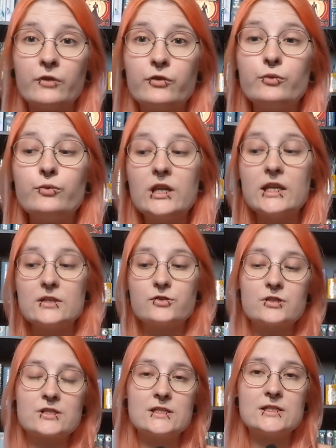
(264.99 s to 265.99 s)
If you're really
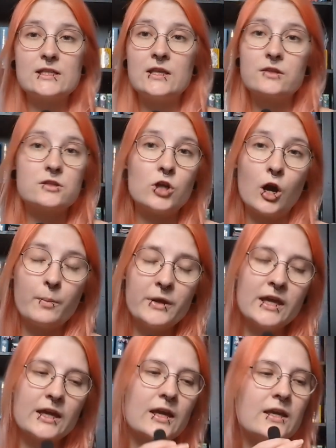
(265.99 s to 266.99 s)
interested in the
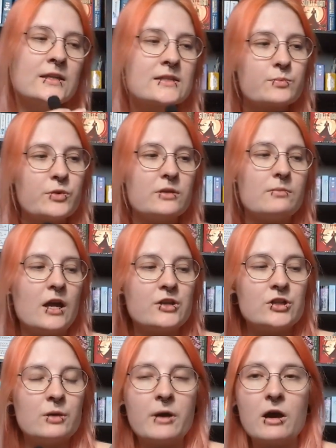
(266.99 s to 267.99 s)
topic, it is pretty
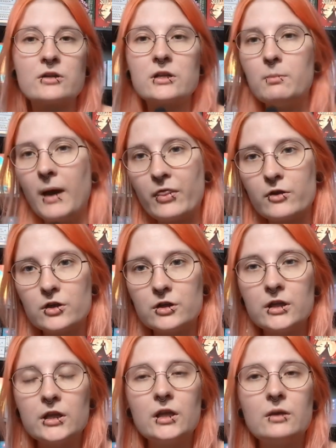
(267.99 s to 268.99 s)
much about a mother.